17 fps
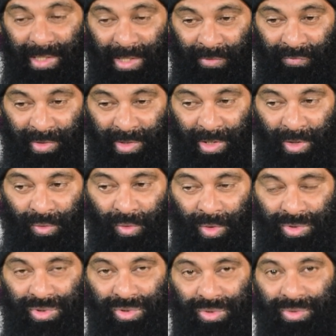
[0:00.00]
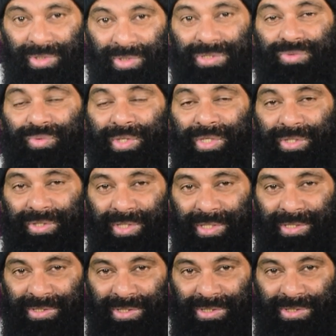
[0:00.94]
Even now also it's very
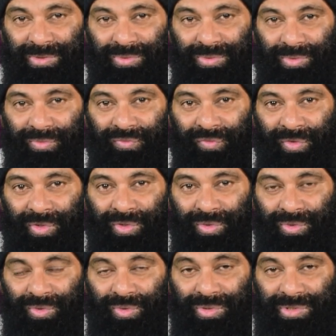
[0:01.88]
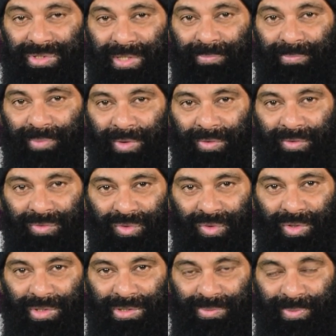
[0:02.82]
dangerous for you to step out of
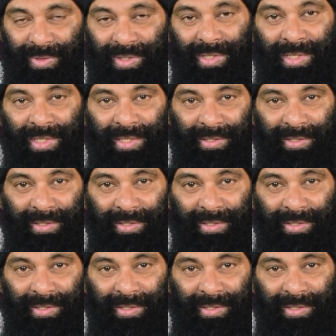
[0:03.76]
the hospital.